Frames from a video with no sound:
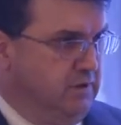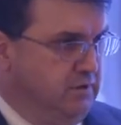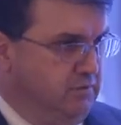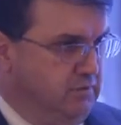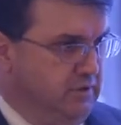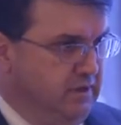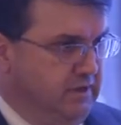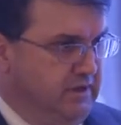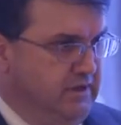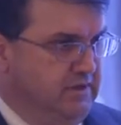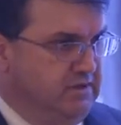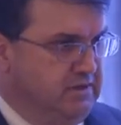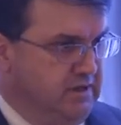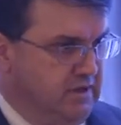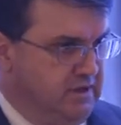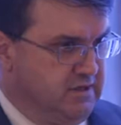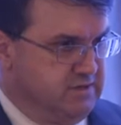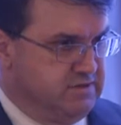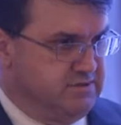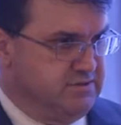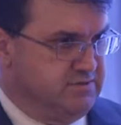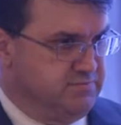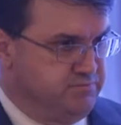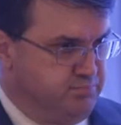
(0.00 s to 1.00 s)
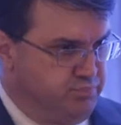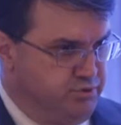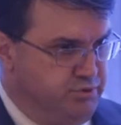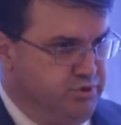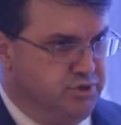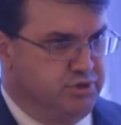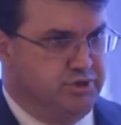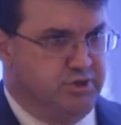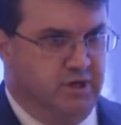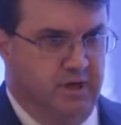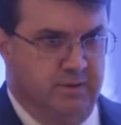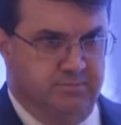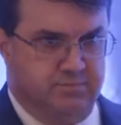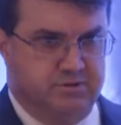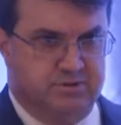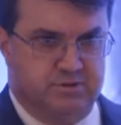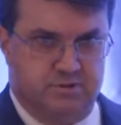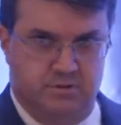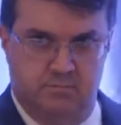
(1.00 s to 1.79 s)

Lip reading: where he does push-ups